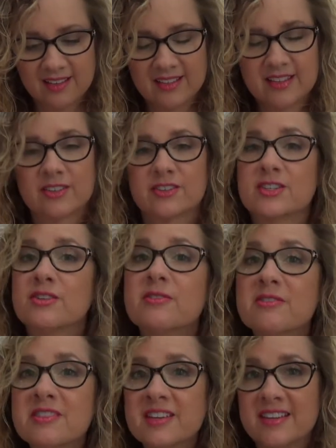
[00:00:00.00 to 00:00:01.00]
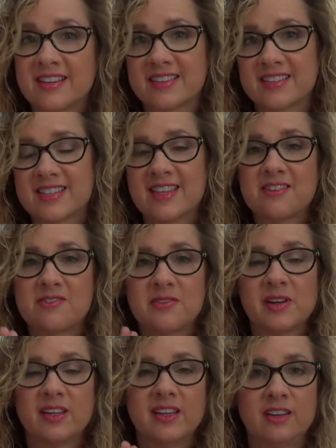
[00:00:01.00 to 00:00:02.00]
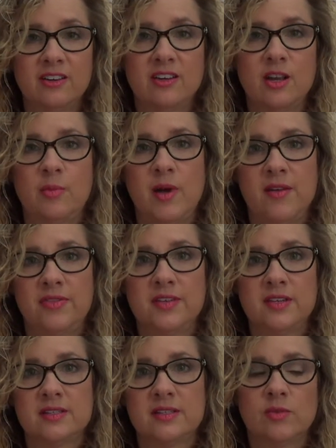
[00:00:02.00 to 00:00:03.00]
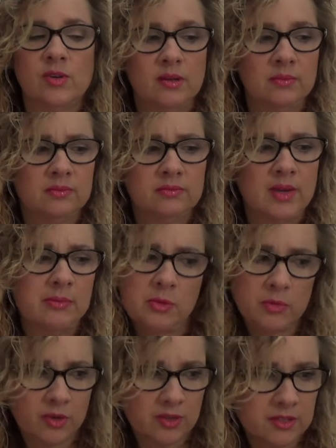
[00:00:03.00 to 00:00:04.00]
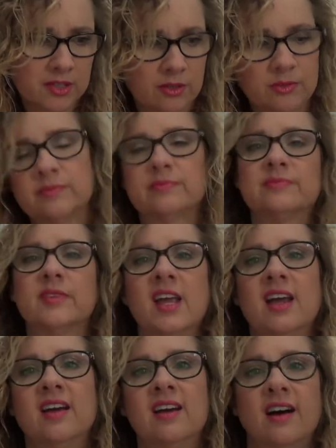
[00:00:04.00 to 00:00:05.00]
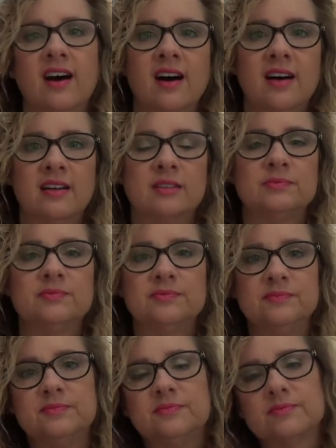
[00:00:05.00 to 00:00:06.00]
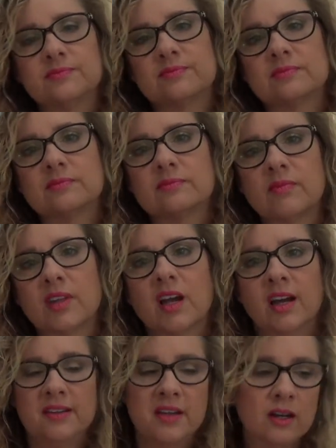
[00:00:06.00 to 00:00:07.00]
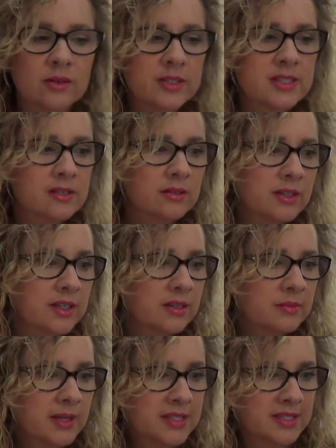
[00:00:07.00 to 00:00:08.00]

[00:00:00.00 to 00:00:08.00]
There are two things that are really good about this. Well, maybe more than two. I know what's going on my